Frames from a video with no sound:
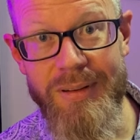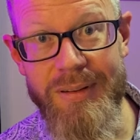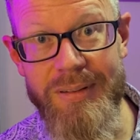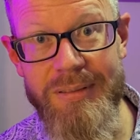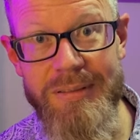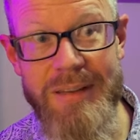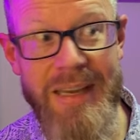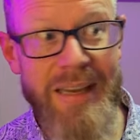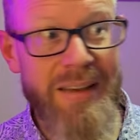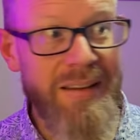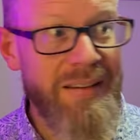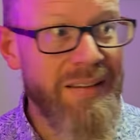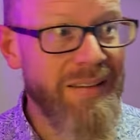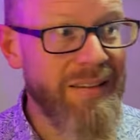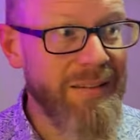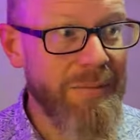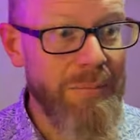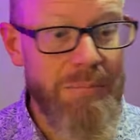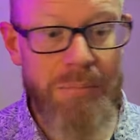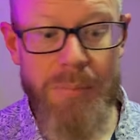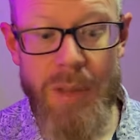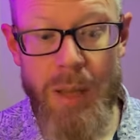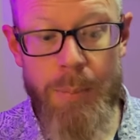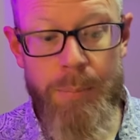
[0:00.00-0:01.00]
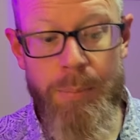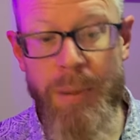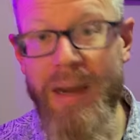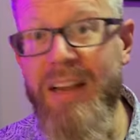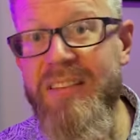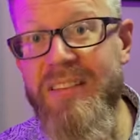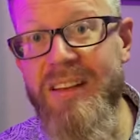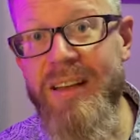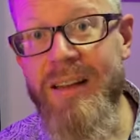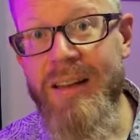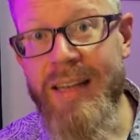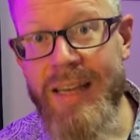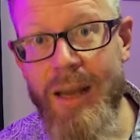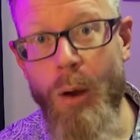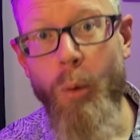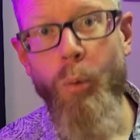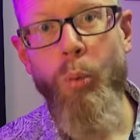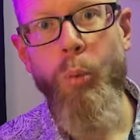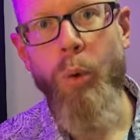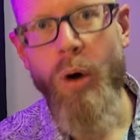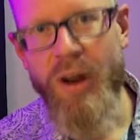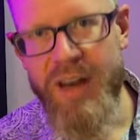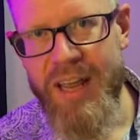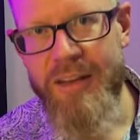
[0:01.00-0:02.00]
is basically
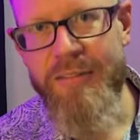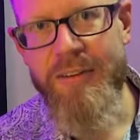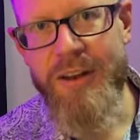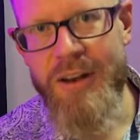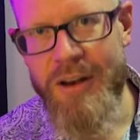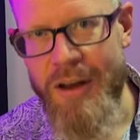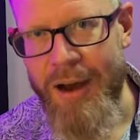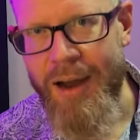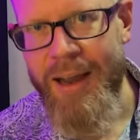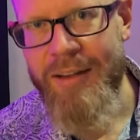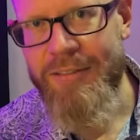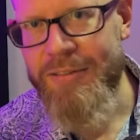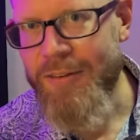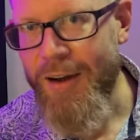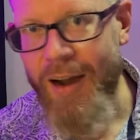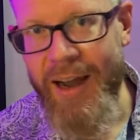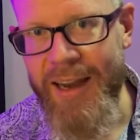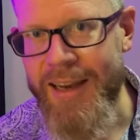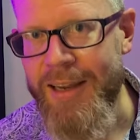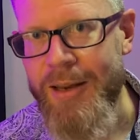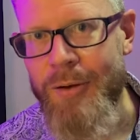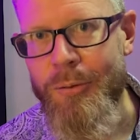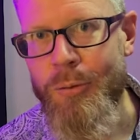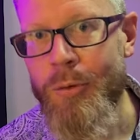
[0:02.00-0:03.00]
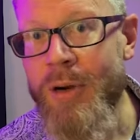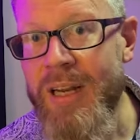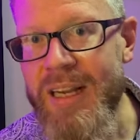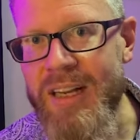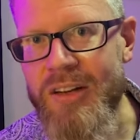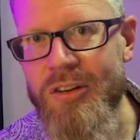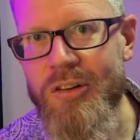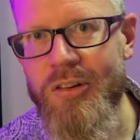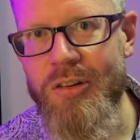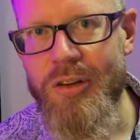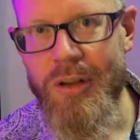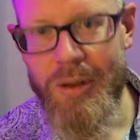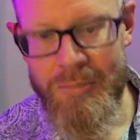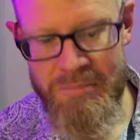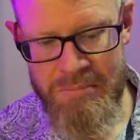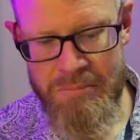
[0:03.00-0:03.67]
whatever knife I can reach.